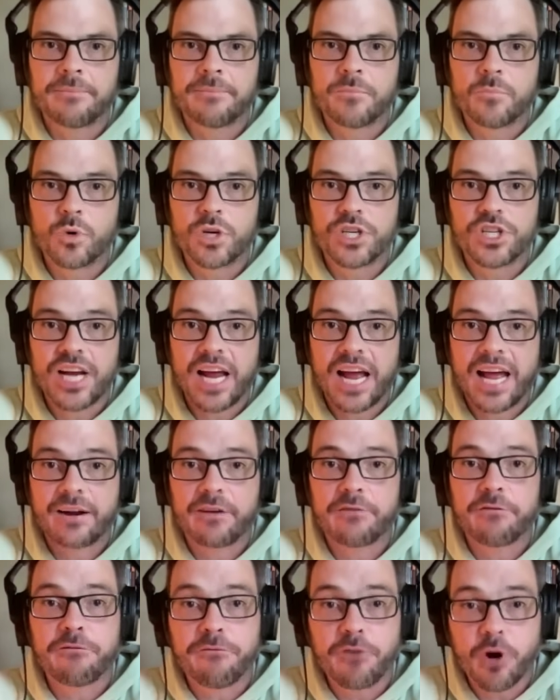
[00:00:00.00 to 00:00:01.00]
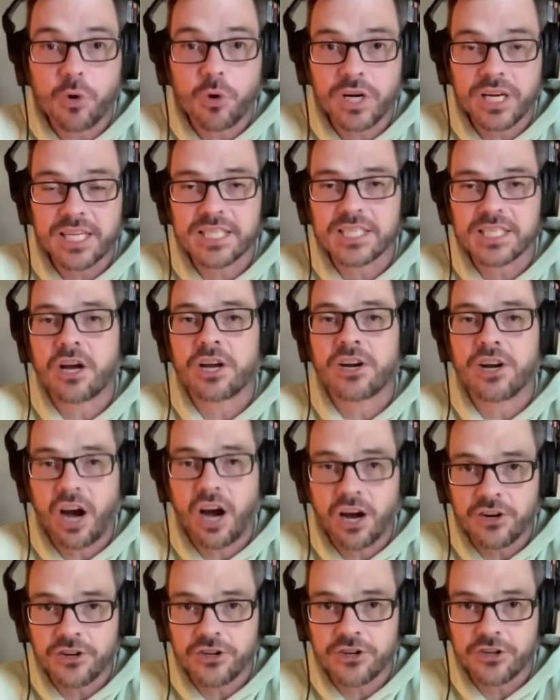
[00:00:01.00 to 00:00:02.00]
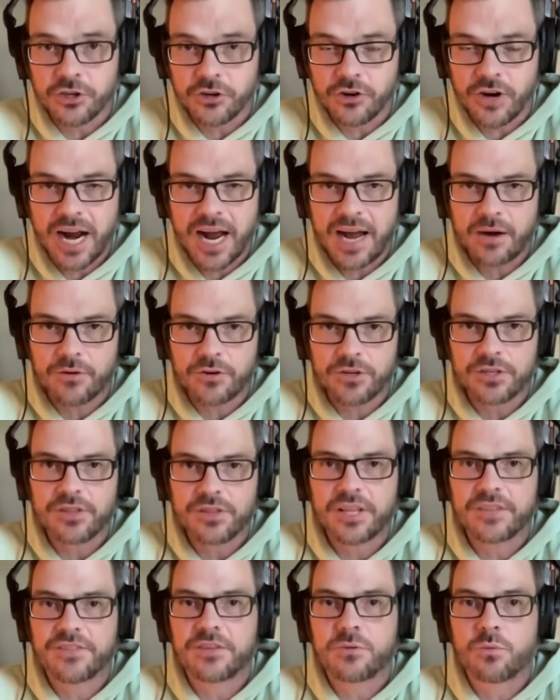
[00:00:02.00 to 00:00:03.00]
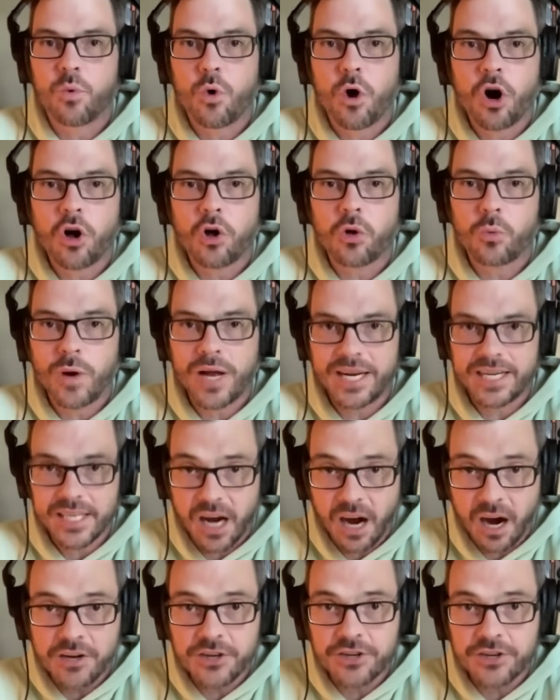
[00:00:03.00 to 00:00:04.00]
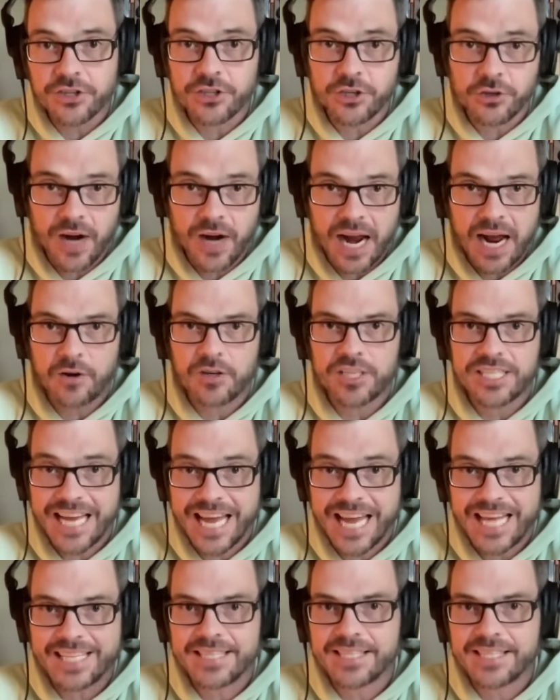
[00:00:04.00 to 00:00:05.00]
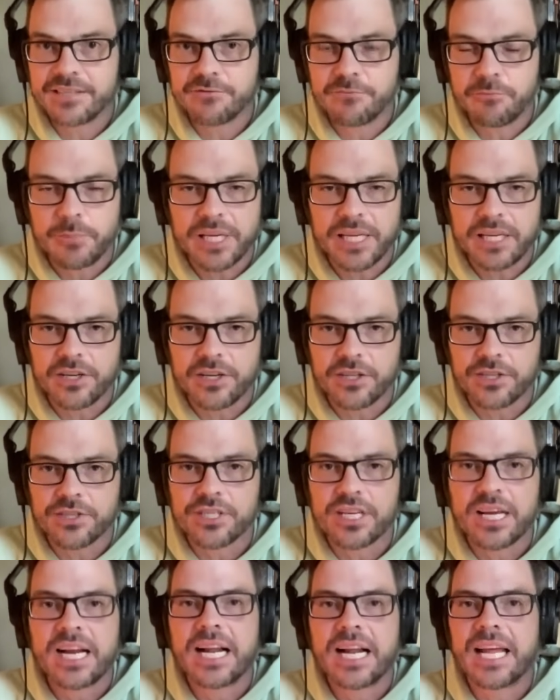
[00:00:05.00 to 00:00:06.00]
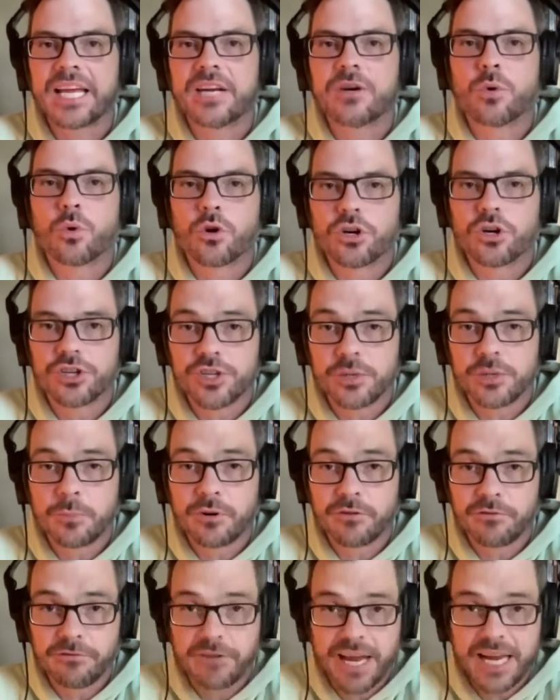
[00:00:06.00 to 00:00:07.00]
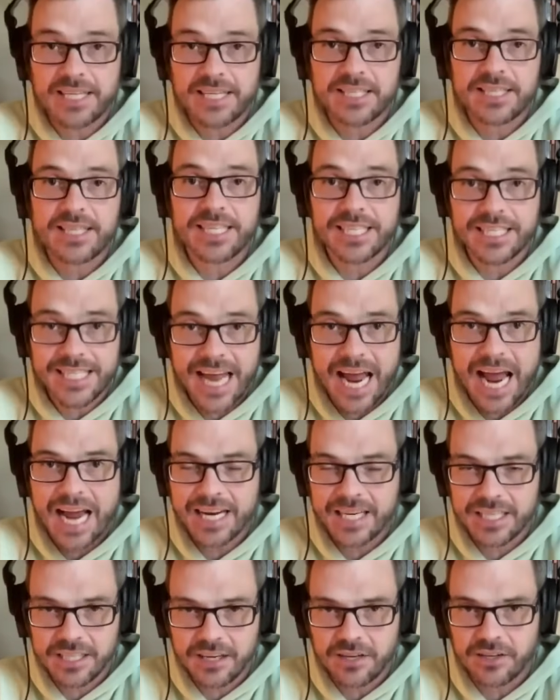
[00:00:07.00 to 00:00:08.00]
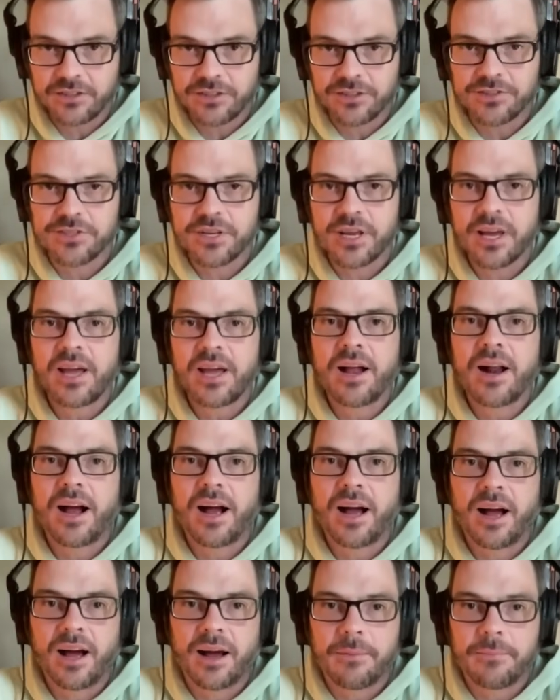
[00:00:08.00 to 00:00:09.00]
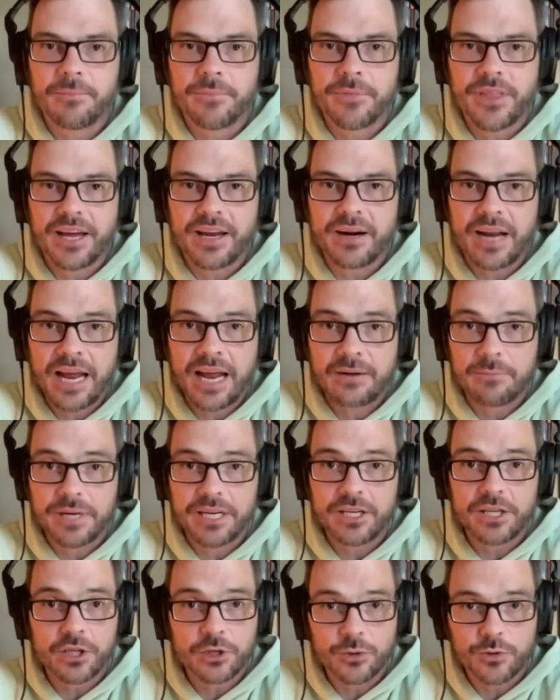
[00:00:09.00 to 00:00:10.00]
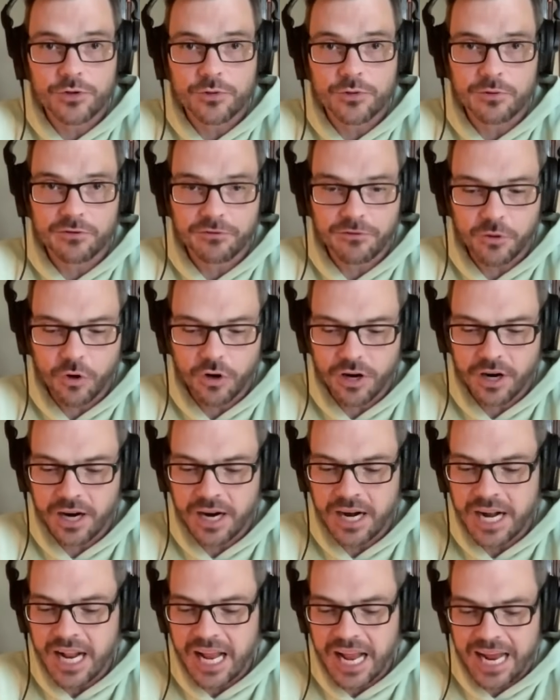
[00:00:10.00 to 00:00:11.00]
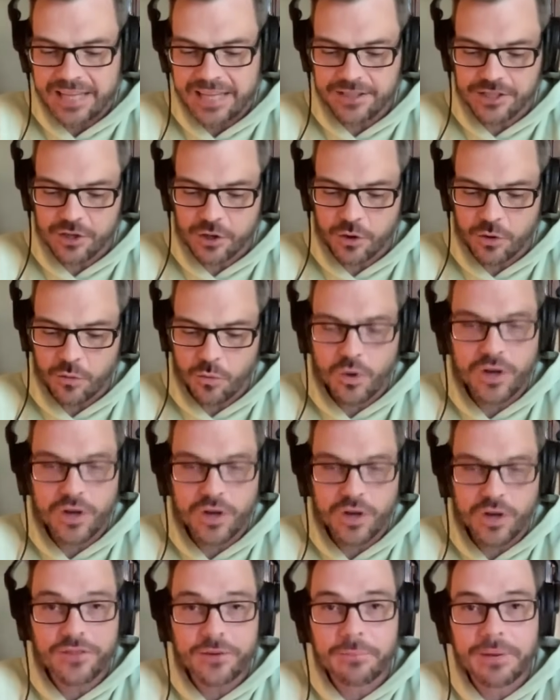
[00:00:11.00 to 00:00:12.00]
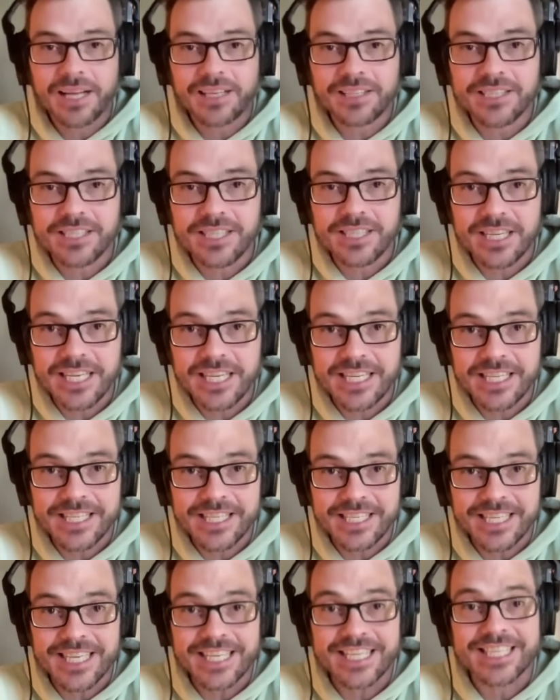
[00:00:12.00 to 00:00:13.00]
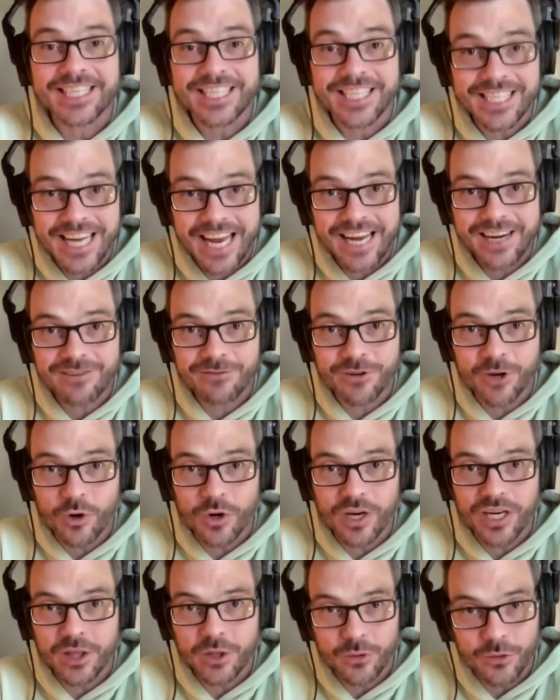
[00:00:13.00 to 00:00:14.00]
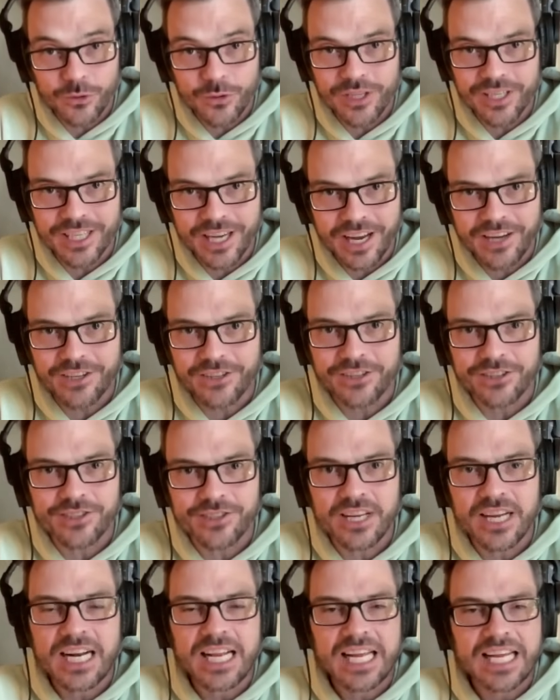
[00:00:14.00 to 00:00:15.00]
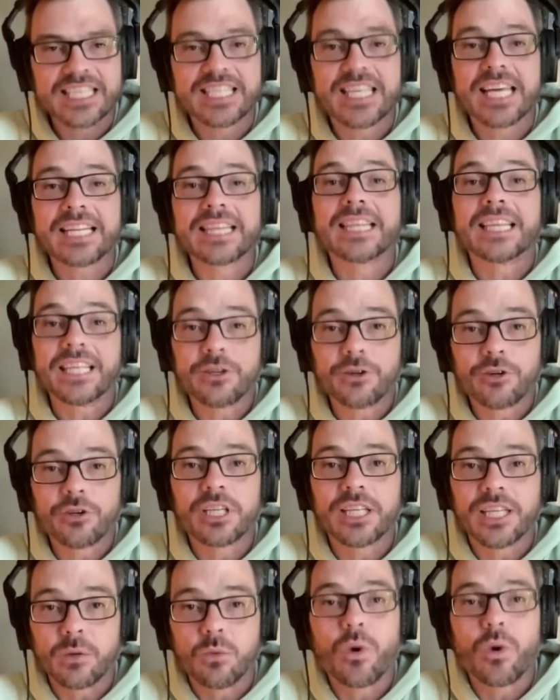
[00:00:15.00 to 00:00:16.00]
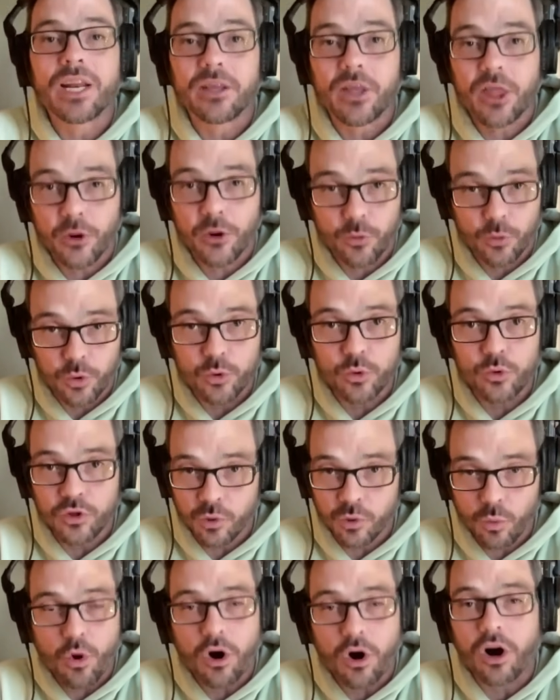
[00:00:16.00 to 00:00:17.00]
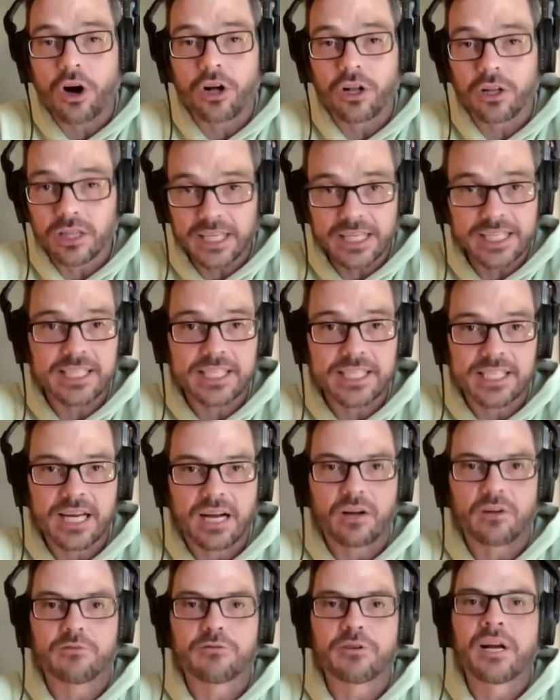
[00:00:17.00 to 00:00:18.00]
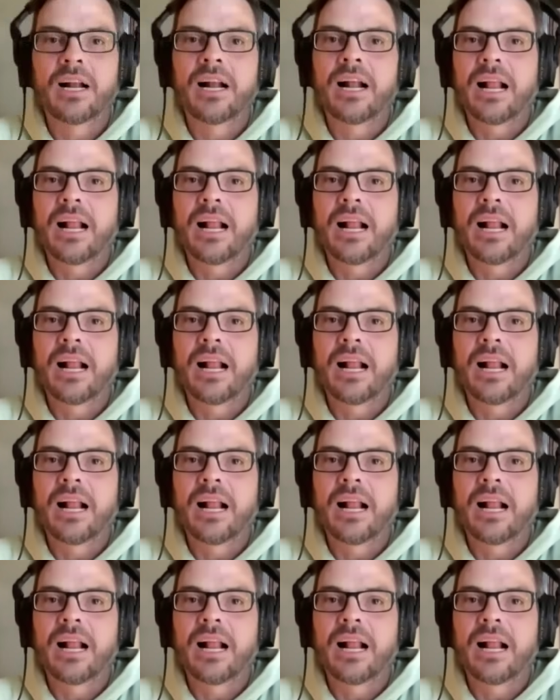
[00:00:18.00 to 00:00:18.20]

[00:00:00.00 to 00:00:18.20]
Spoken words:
which had a focus on underground, that the wall went underground tens of meters in order to prevent the attack tunnels that had been used before. And so what the Palestinians did instead of going through the tunnels is they literally went through the wall itself.